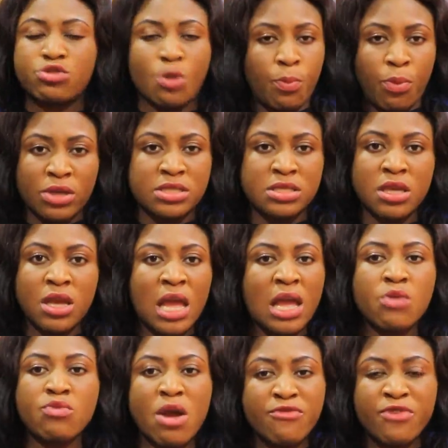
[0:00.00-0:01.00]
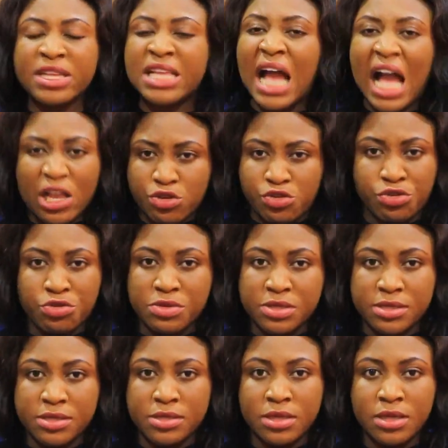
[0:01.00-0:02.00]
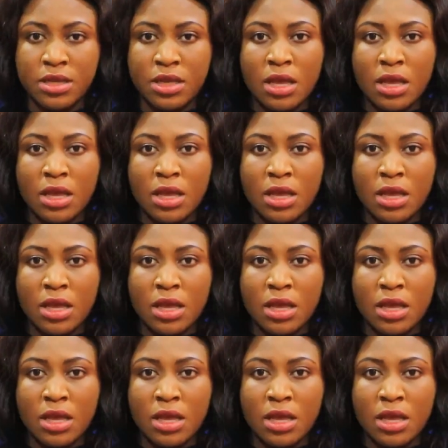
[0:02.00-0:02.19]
support say Reverend Andrews.